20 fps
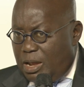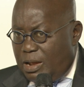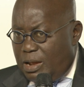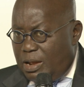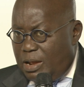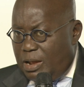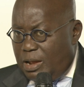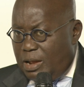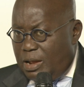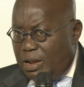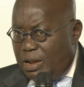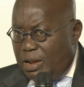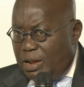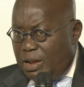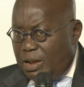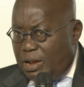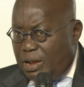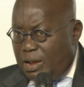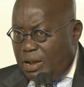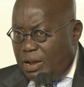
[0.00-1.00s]
We are
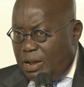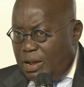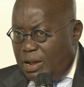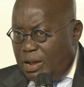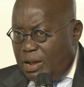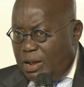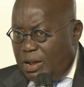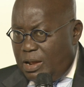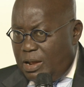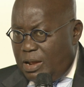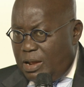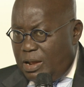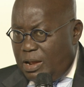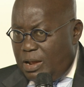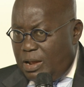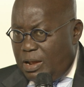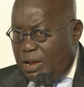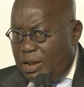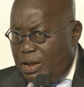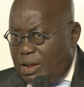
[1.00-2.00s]
now have
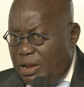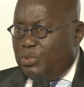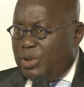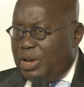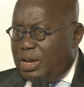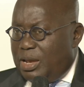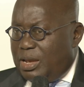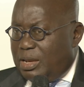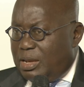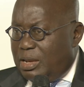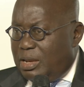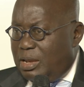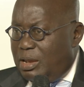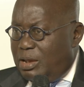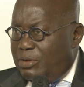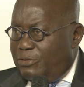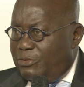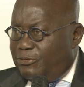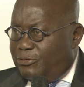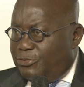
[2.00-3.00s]
moved away
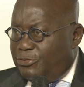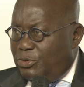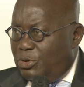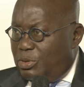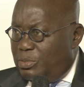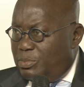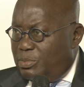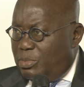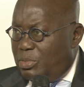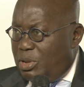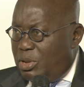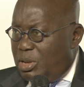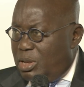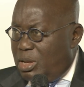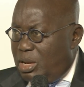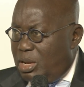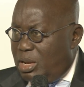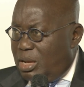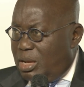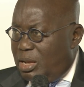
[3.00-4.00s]
from
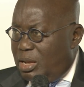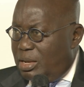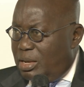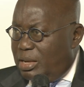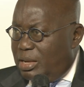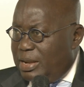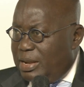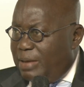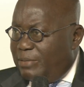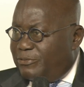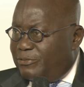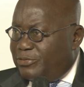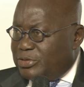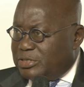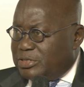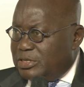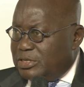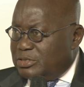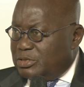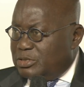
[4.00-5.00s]
an
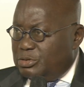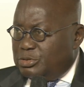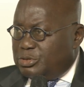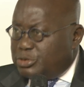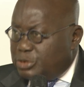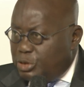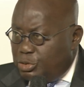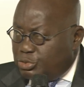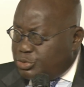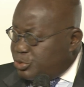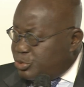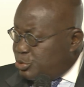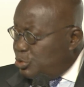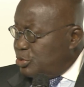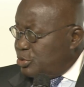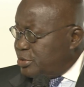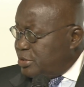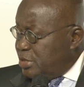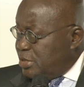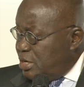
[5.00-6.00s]
emphasis on sole
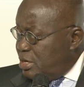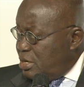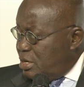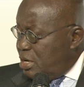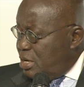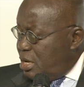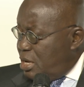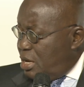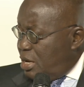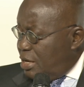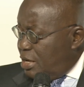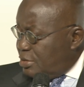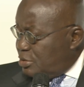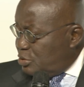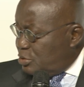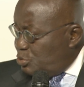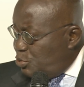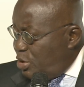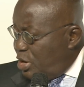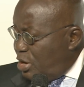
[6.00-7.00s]
sourcing as
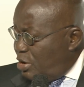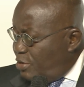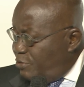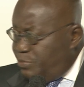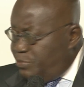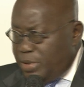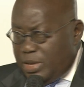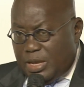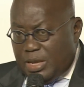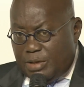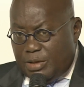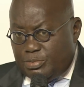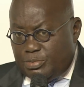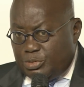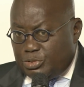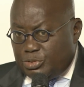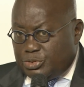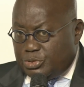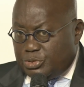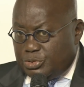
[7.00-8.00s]
a way of being
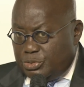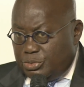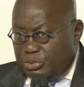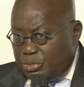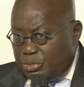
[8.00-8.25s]
able to